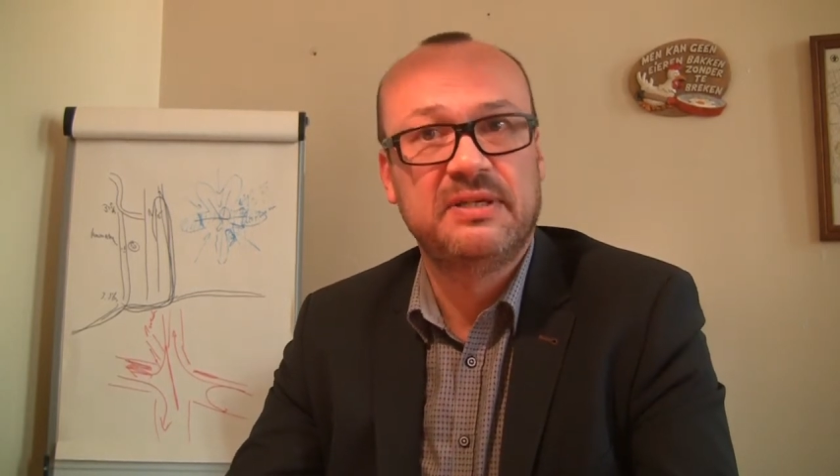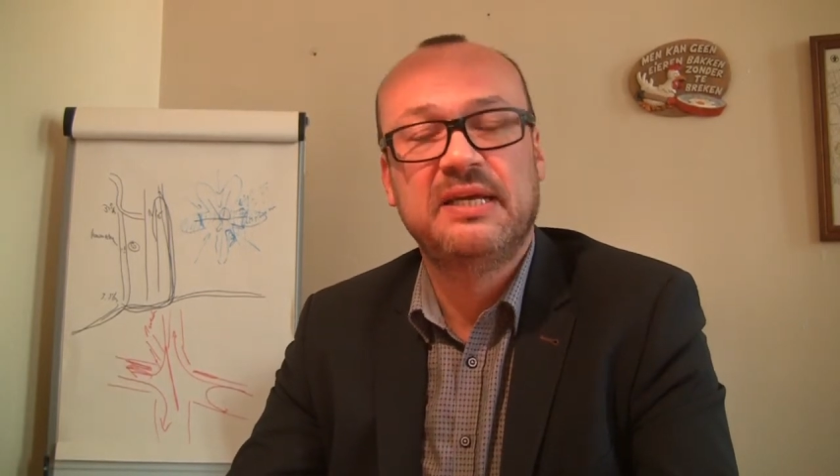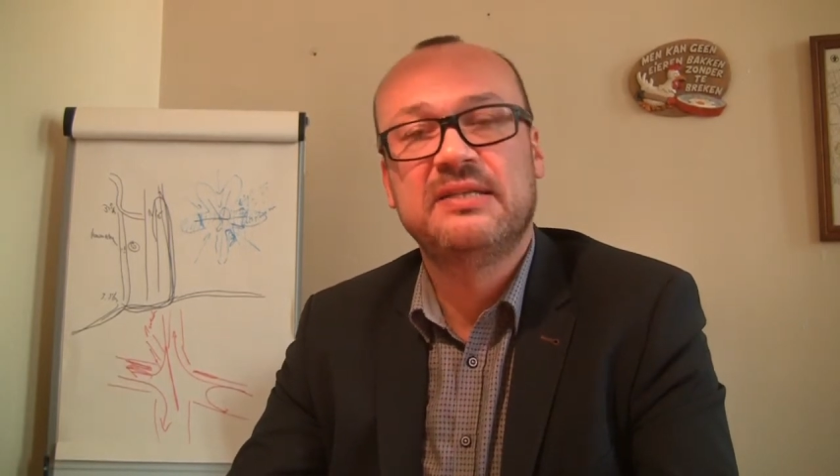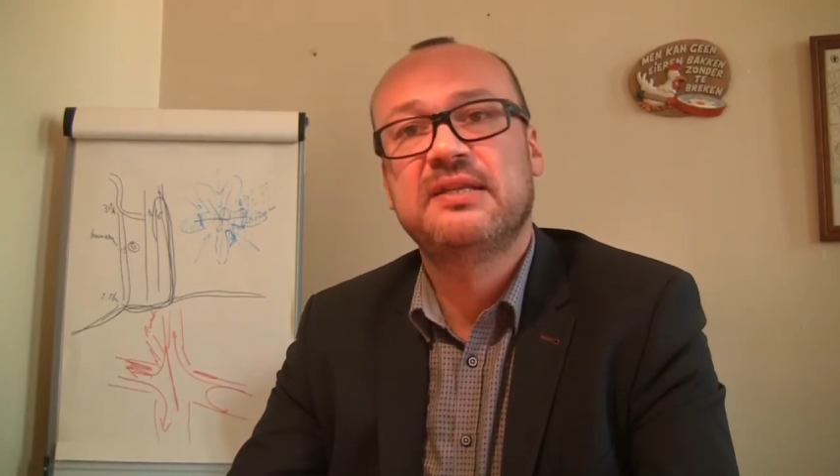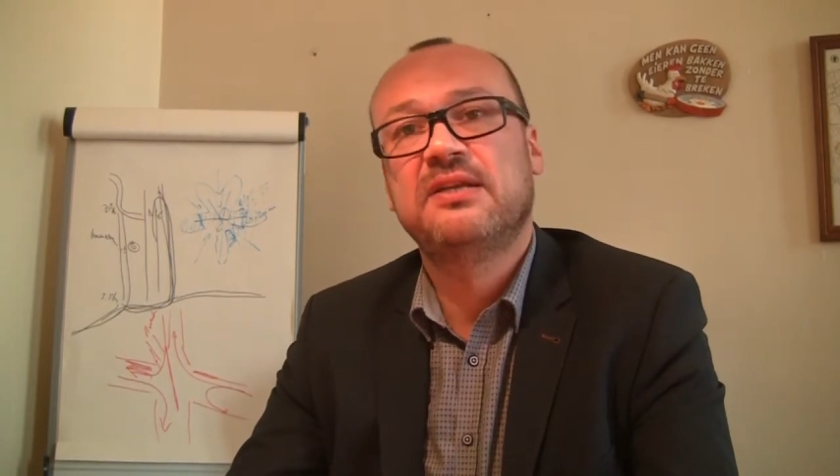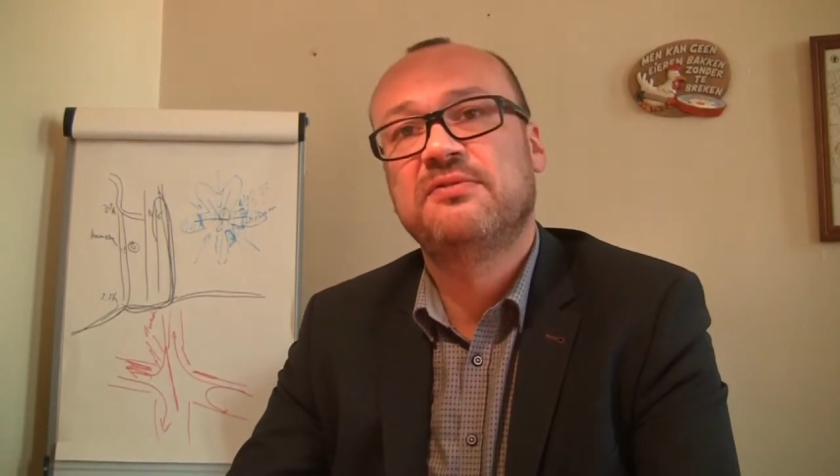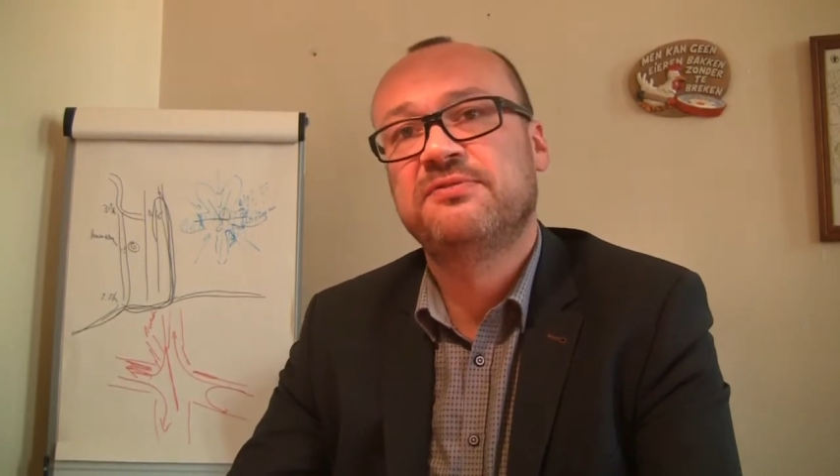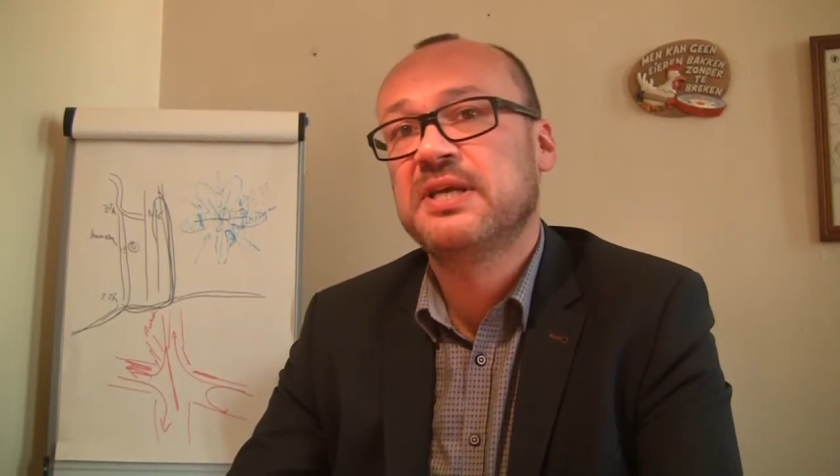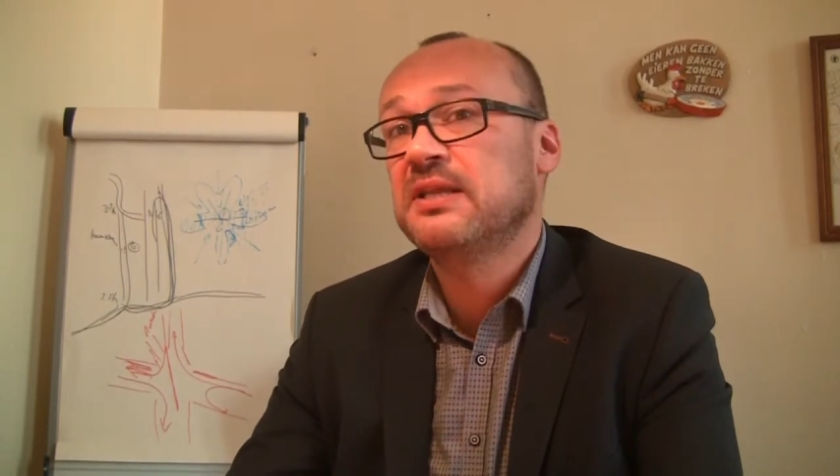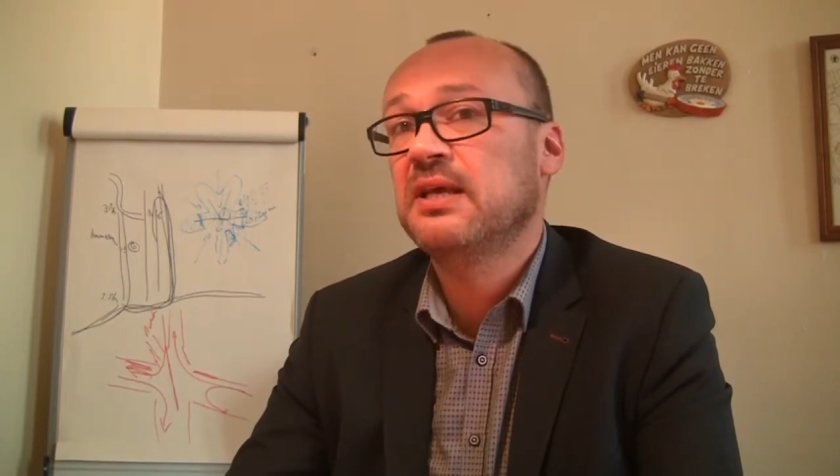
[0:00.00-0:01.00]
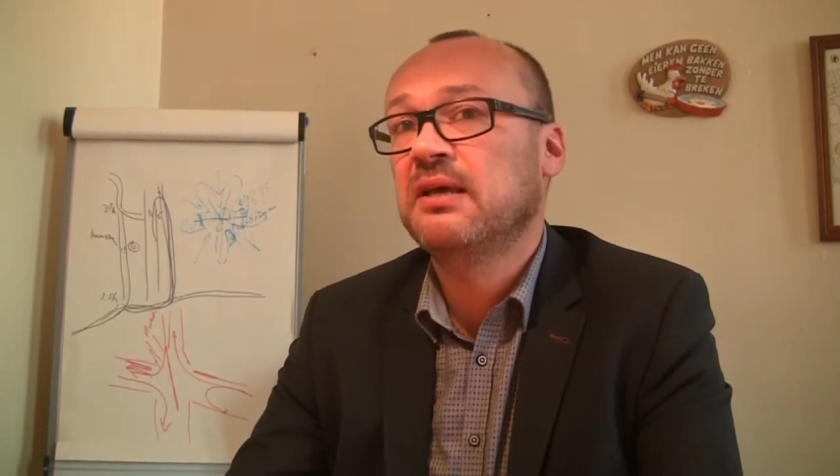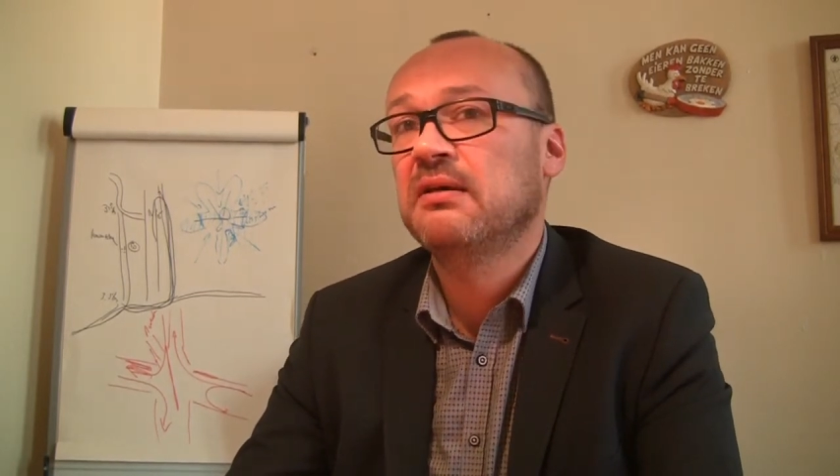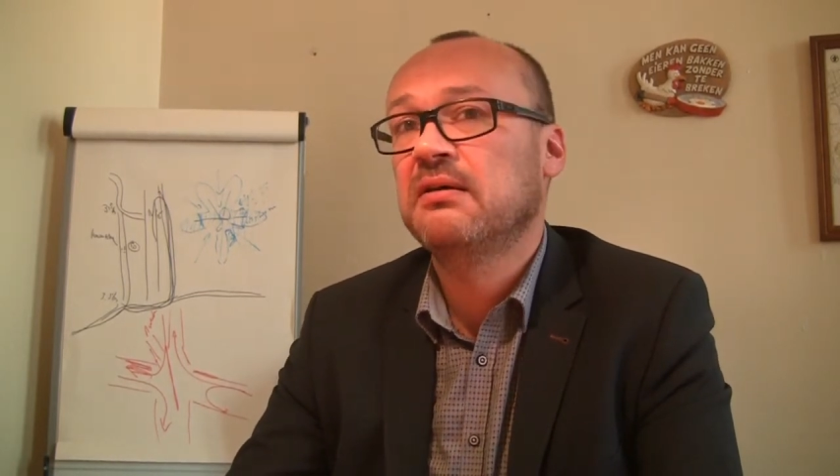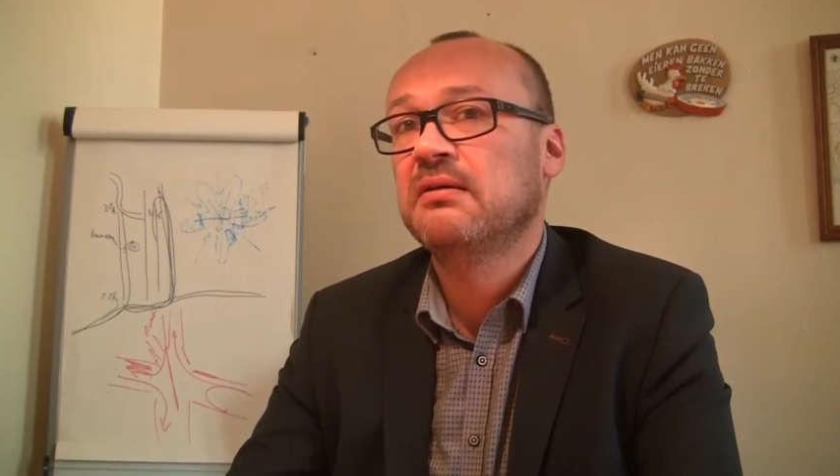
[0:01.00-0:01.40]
instead of sending